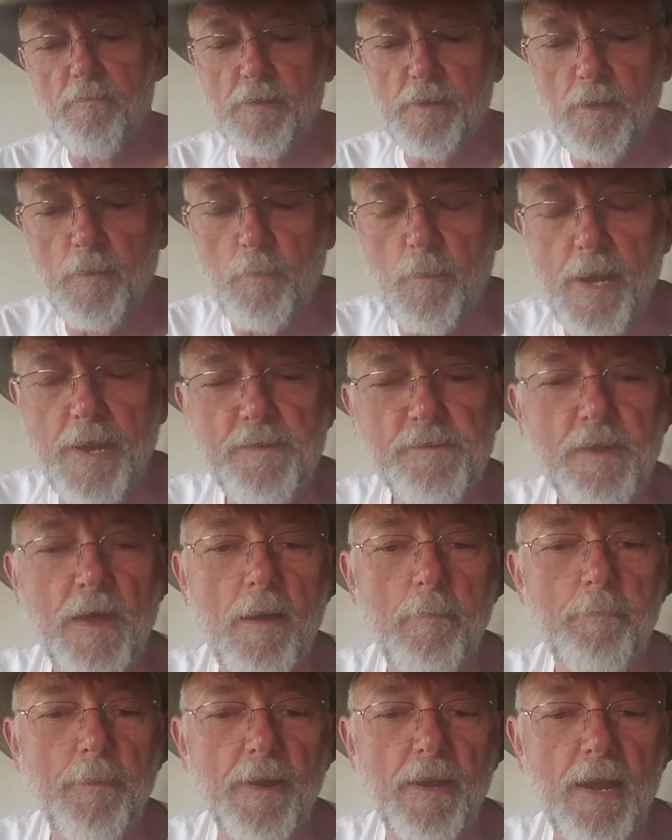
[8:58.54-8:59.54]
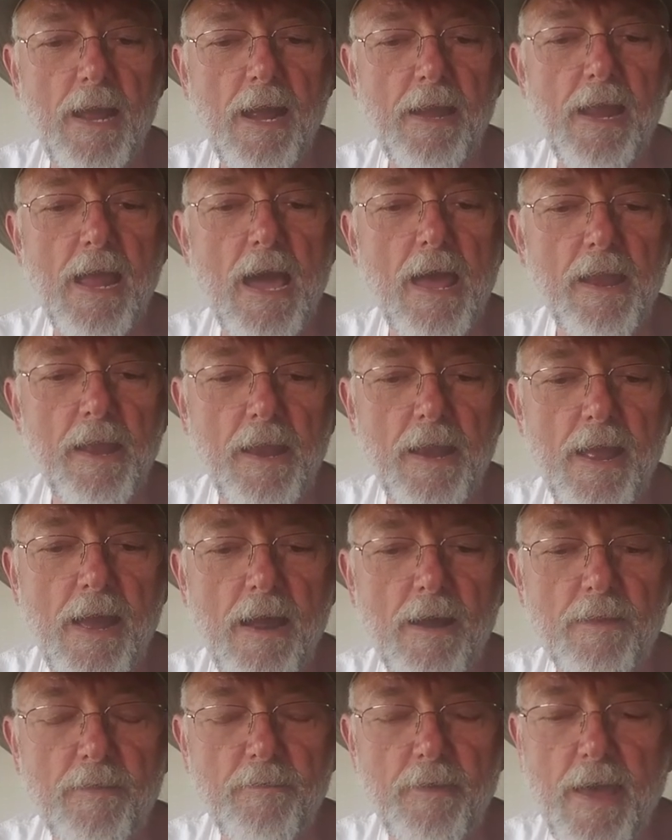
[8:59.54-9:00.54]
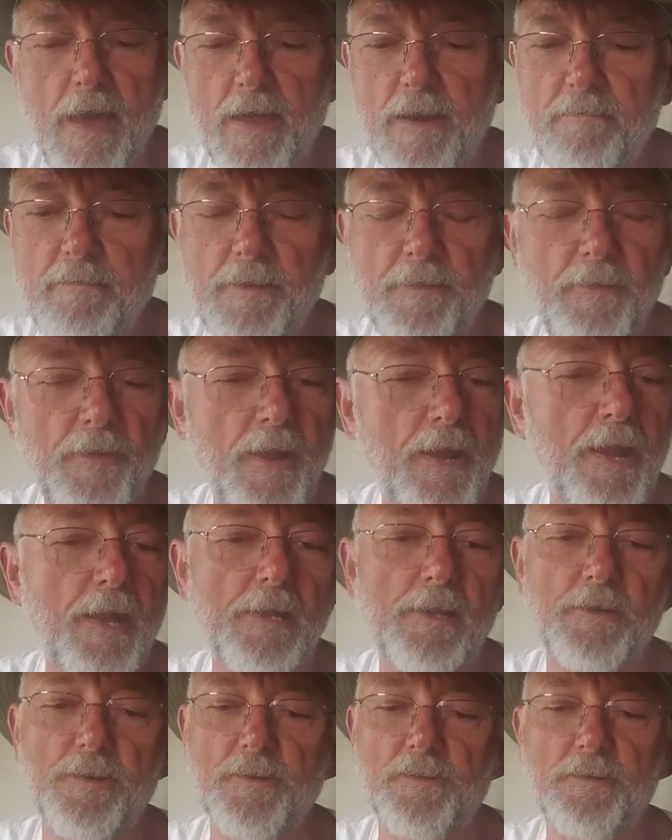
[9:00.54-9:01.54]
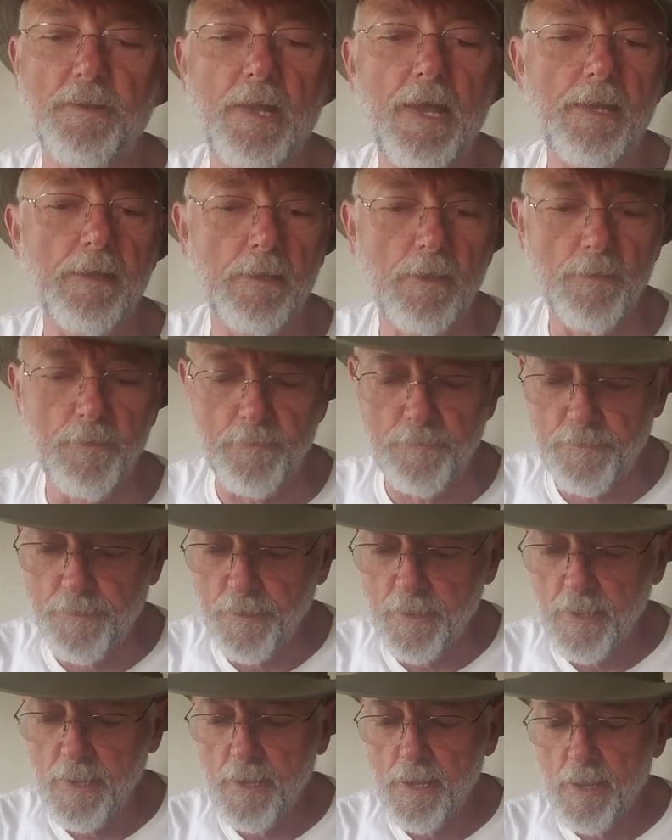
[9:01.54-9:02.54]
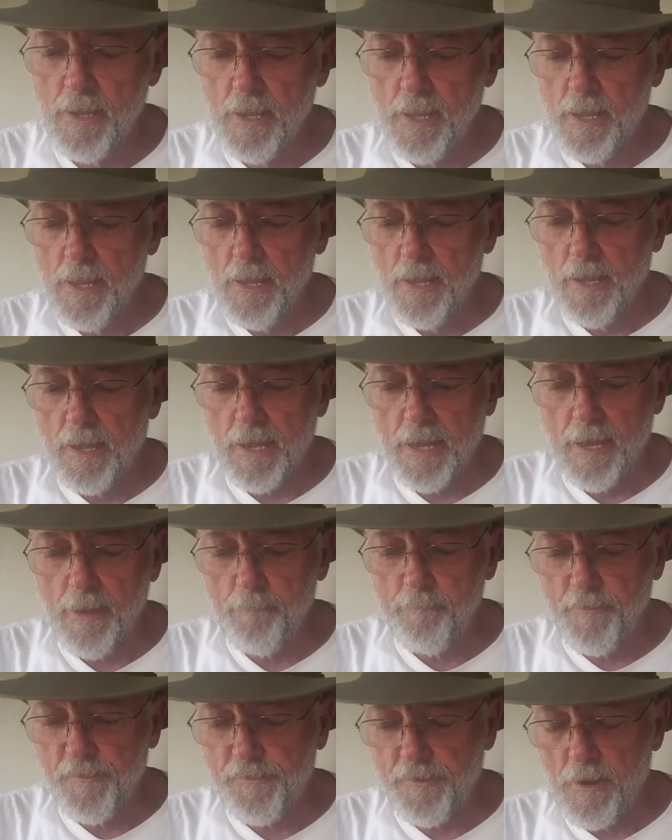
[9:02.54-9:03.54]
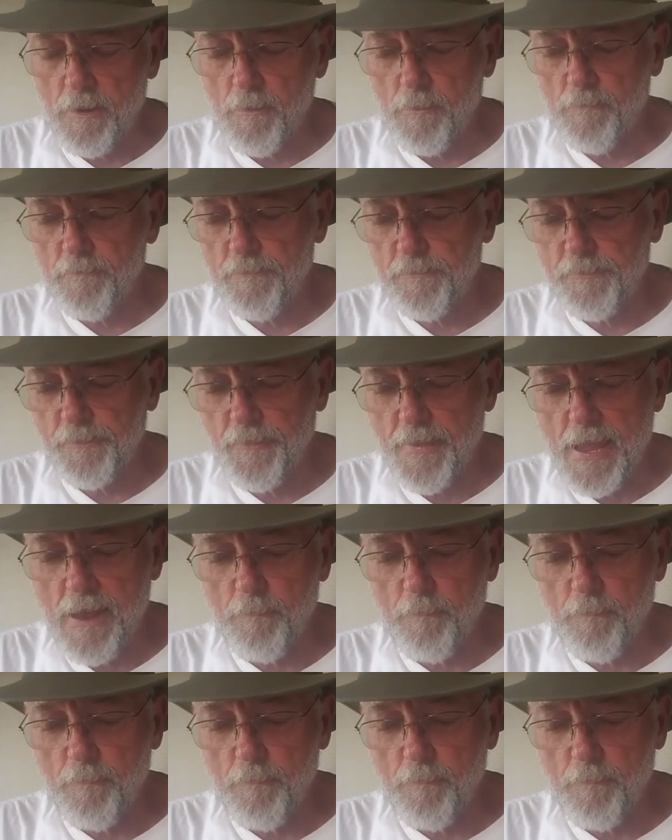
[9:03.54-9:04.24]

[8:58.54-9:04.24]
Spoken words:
little ways up, and I got in out of it, and then it just let loose. So that